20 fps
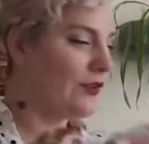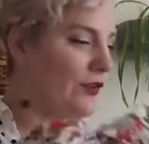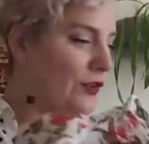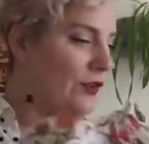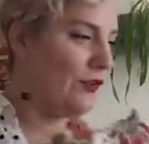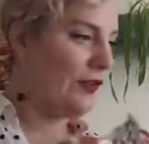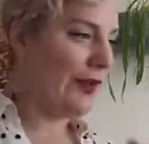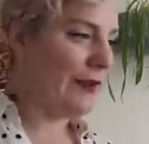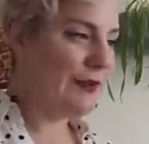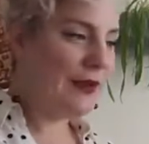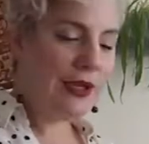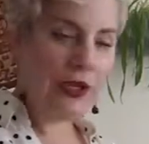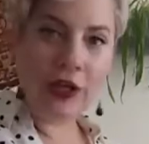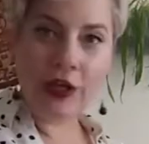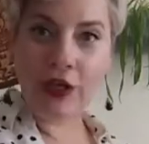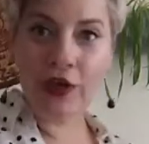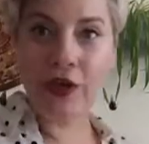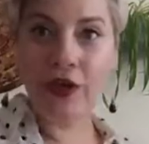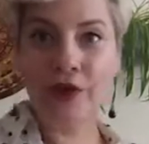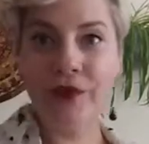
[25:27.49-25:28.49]
So let me
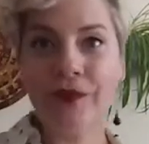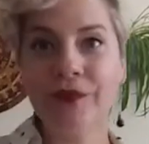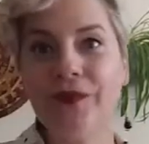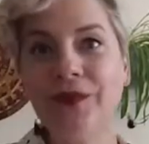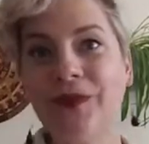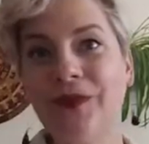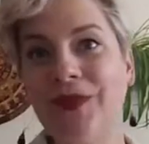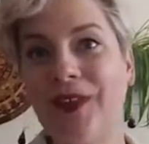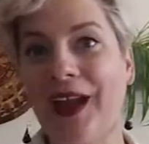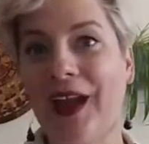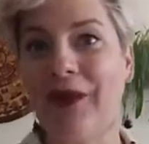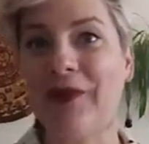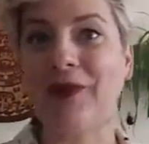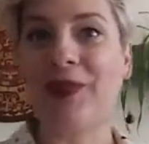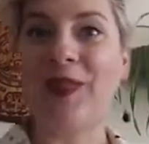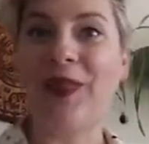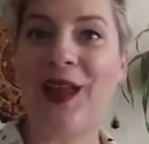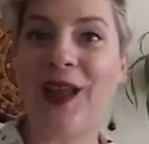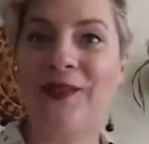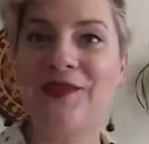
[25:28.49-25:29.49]
know. I
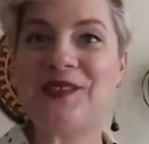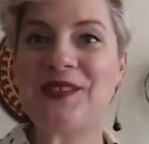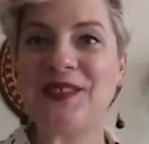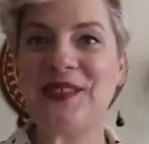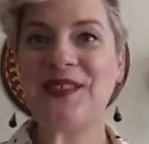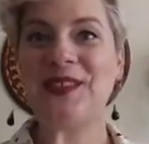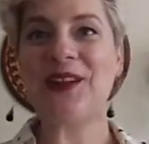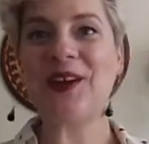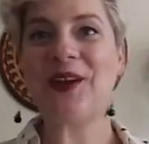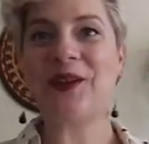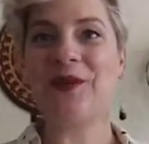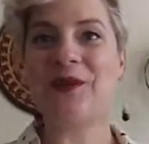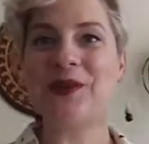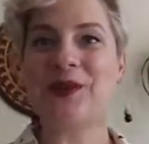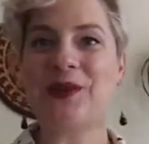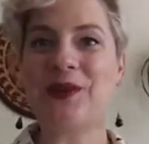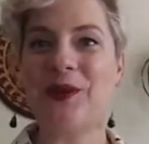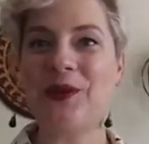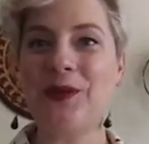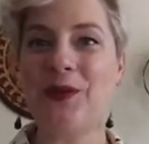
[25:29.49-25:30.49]
would love to see the
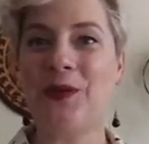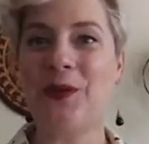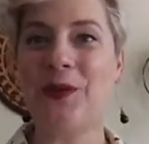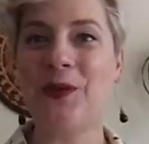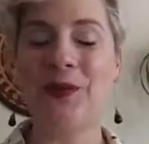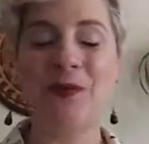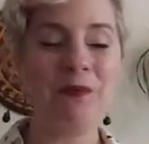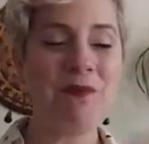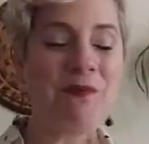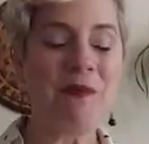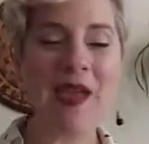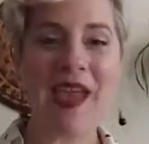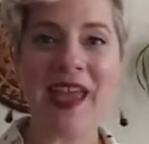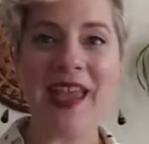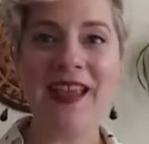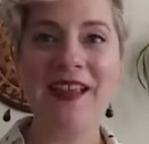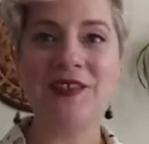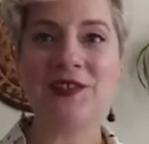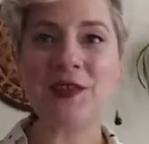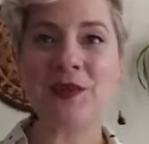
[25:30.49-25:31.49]
artwork you
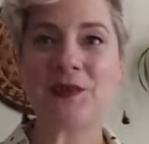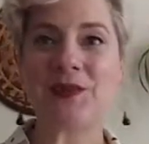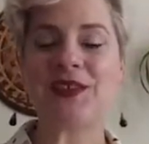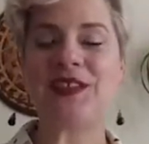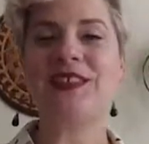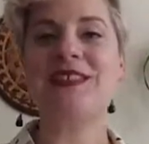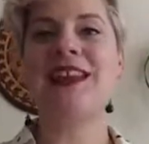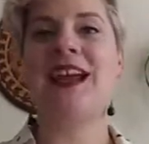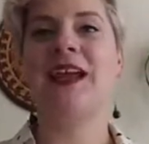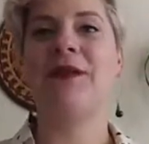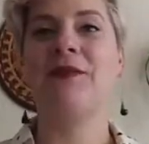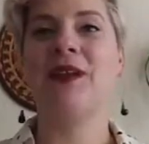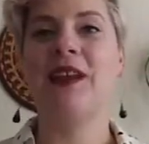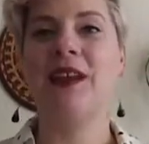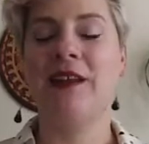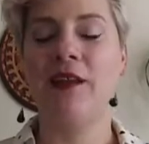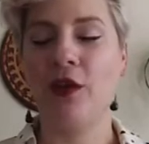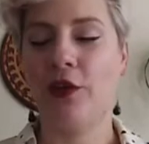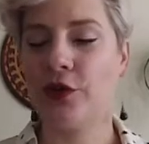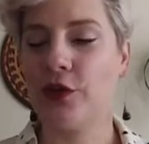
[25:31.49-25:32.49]
make, so please tag me
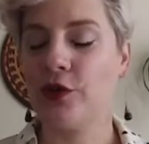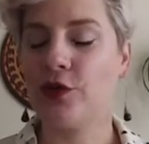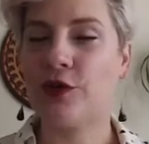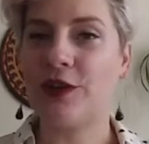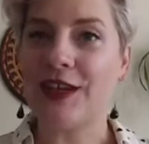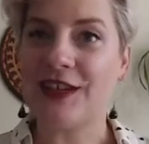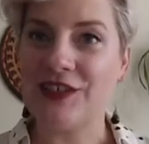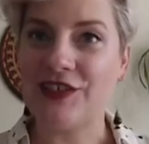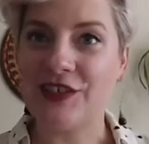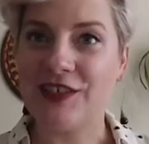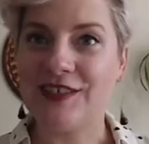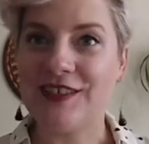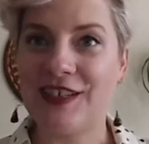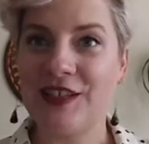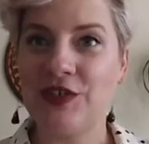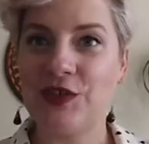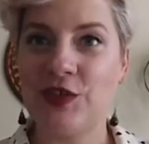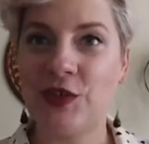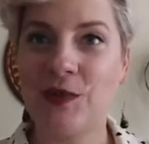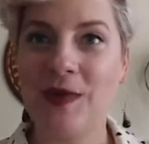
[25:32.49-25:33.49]
in all your creations that
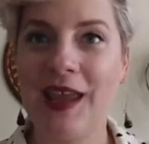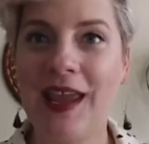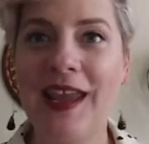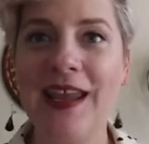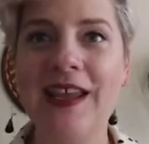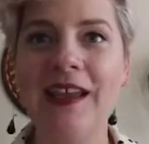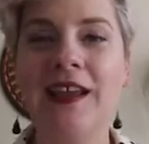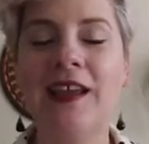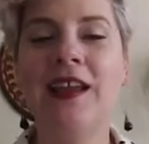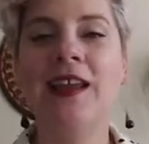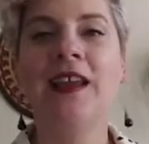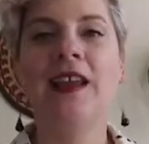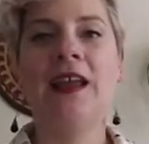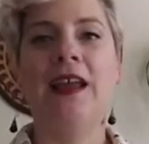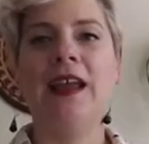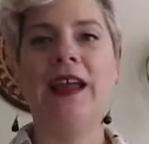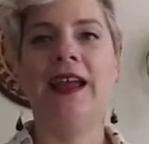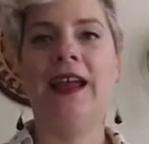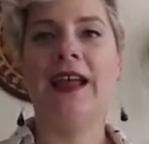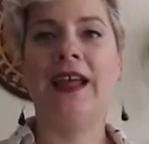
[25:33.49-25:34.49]
you do make.
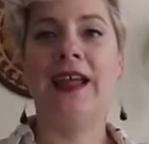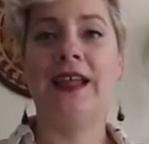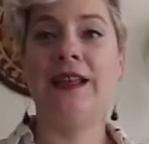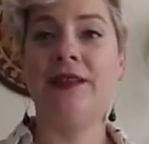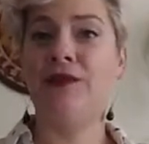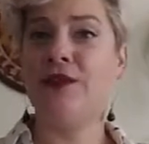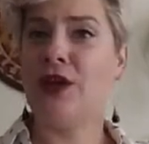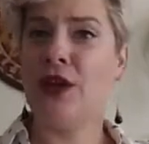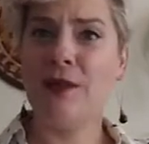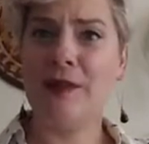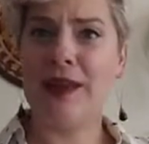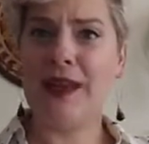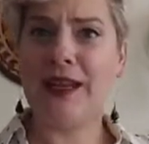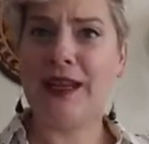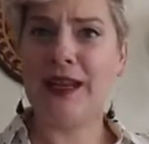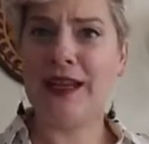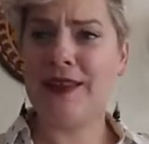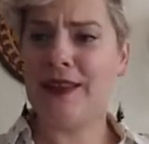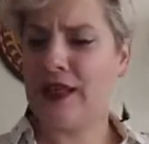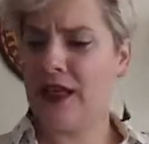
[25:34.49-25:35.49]
And if you don't make
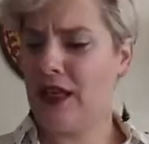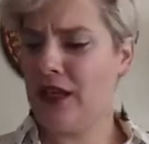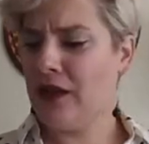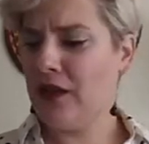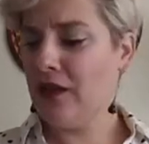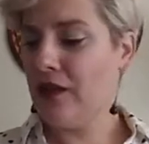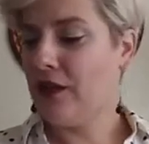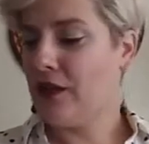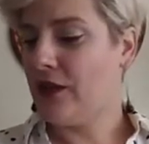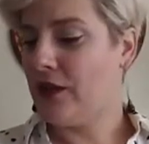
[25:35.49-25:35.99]
anything,